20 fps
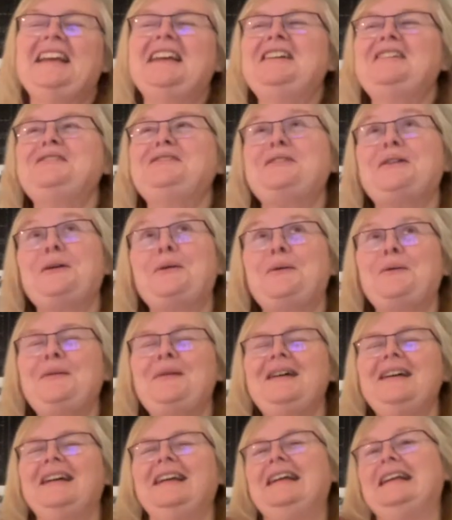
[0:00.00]
So
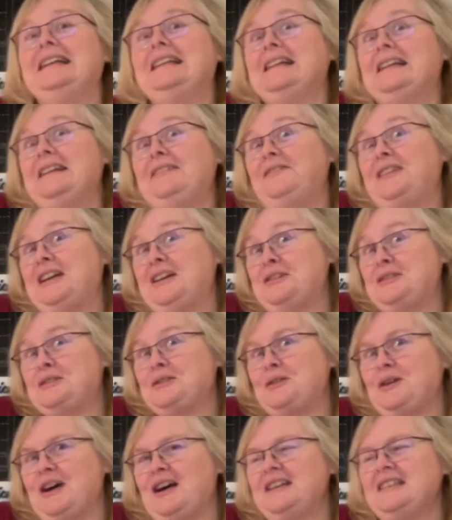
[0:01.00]
fingers
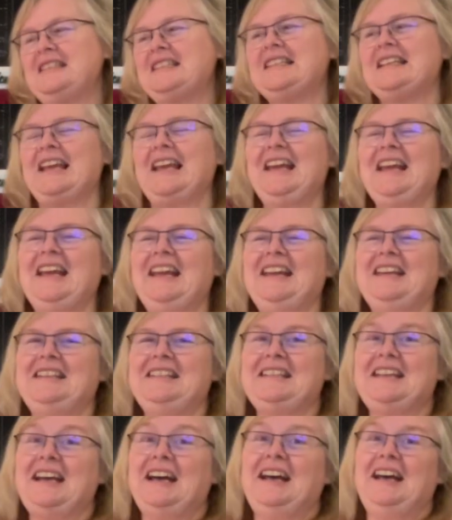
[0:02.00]
crossed, and
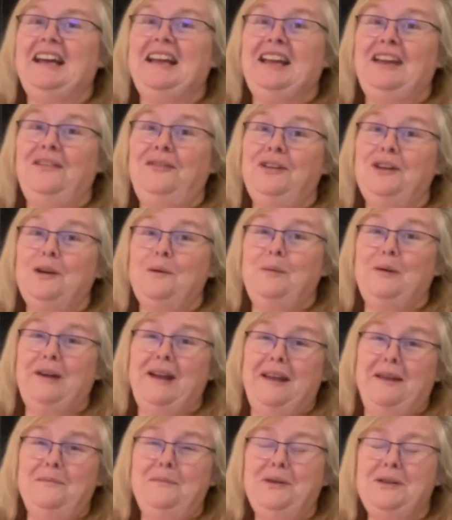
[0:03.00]
if you're a
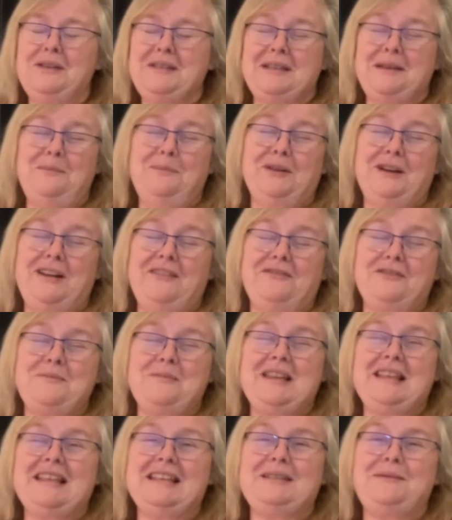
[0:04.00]
praying person, pray for me
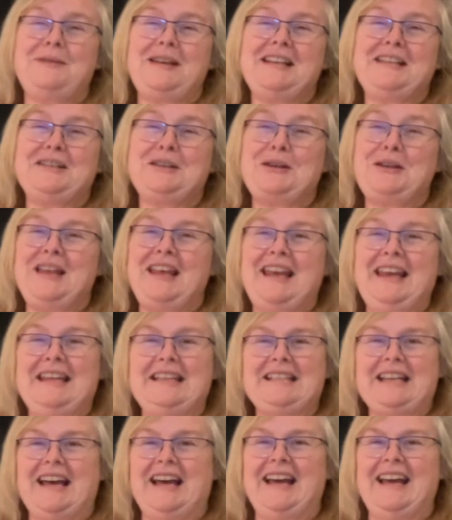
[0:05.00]
this week so
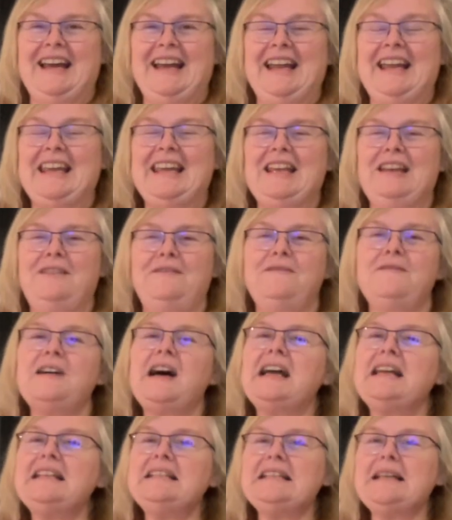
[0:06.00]
that I can
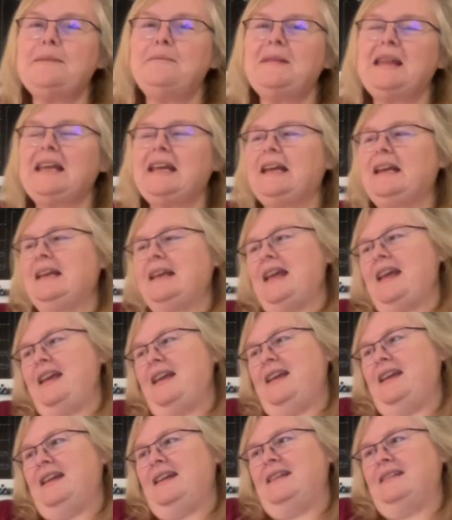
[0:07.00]
find something
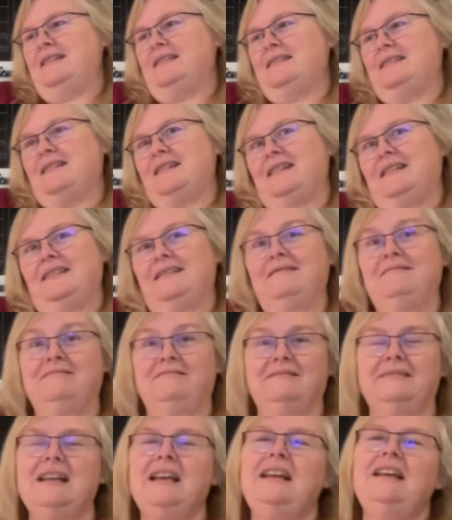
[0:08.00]
and
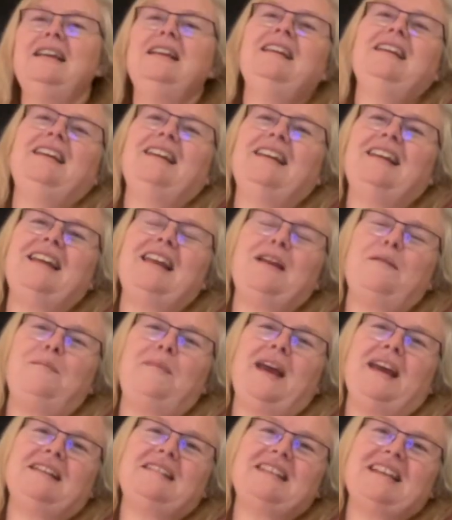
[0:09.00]
get
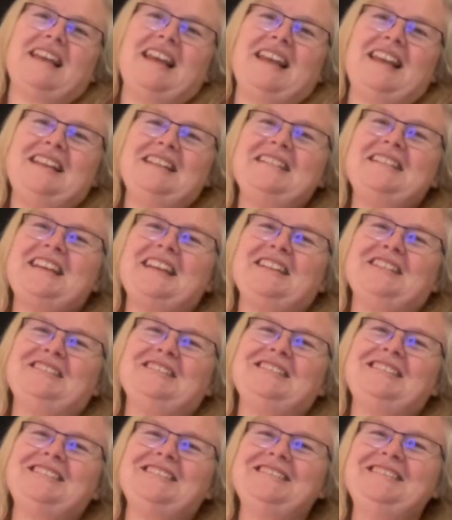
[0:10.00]
back to getting settled.
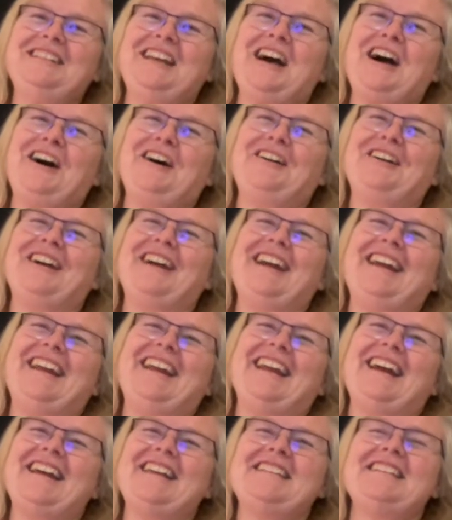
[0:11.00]
All
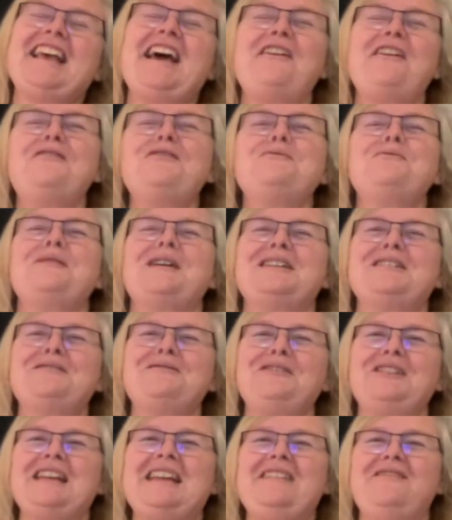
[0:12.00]
right, guys, have a
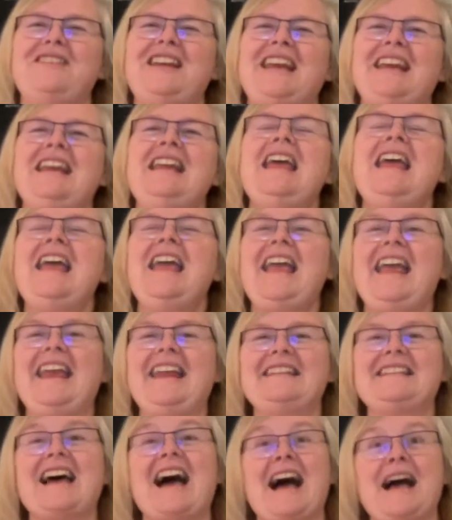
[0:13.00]
wonderful evening,
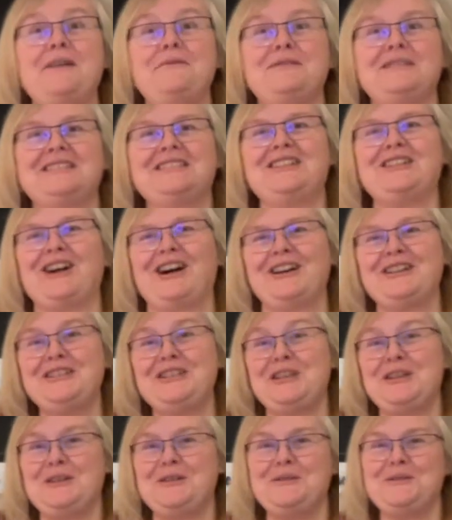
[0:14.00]
and I will talk
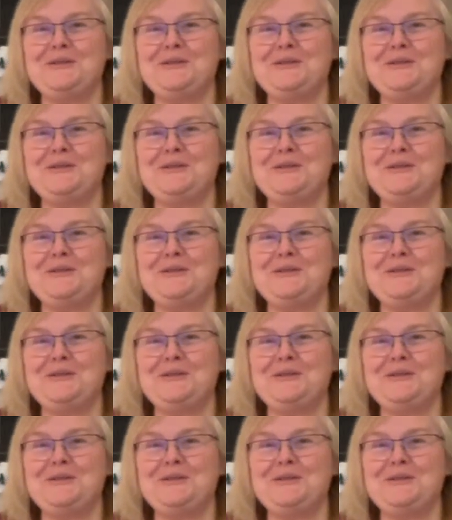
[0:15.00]
to you